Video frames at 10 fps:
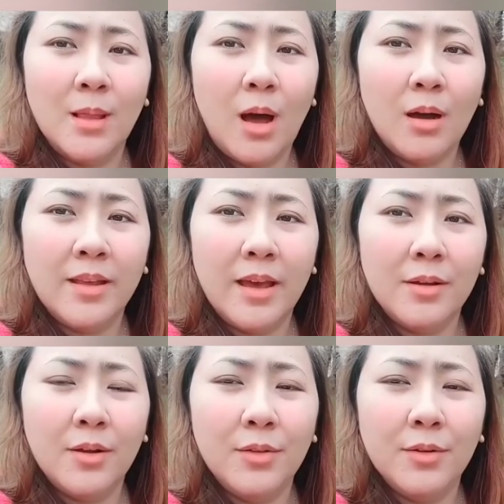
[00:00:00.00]

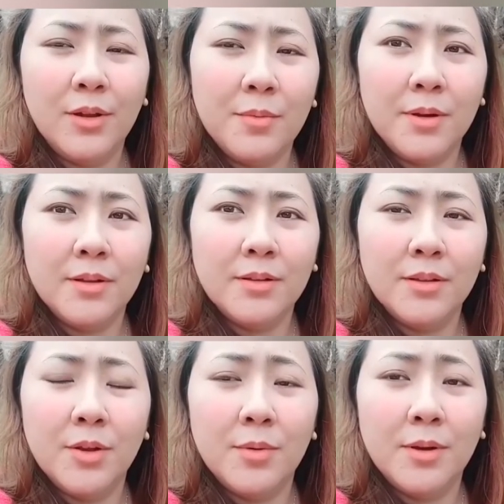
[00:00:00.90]
lockdown, although they
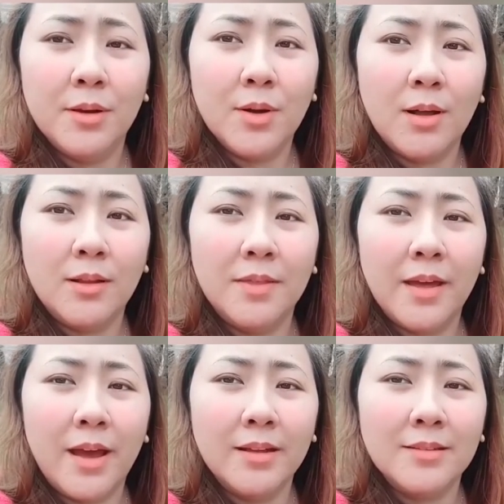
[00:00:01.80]
don't wanna call it
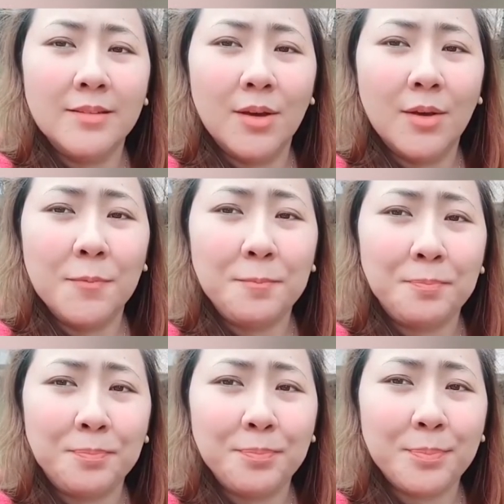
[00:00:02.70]
that. So
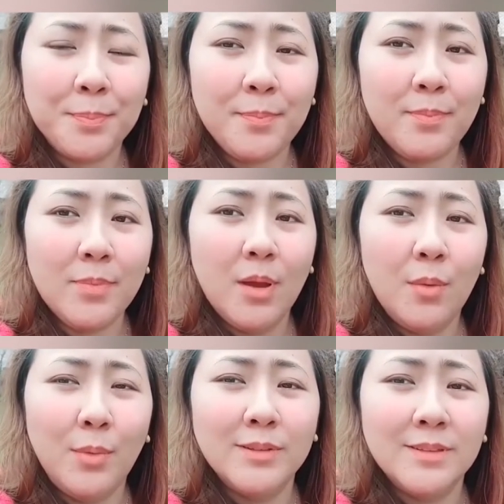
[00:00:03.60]

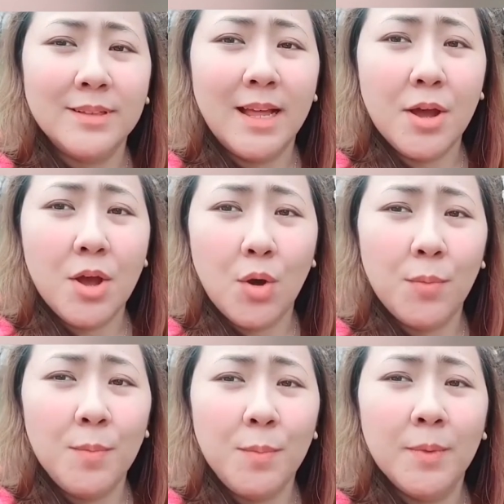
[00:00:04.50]
we're still at
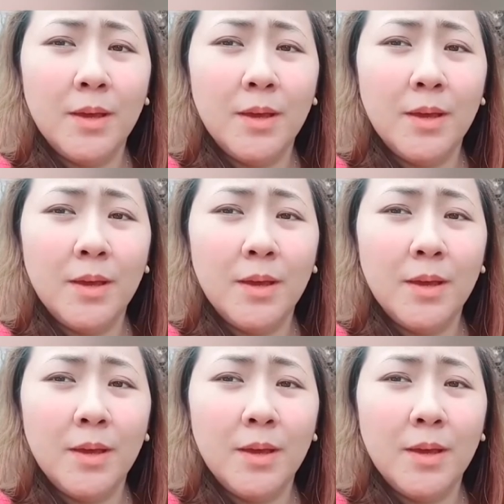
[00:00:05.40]
home.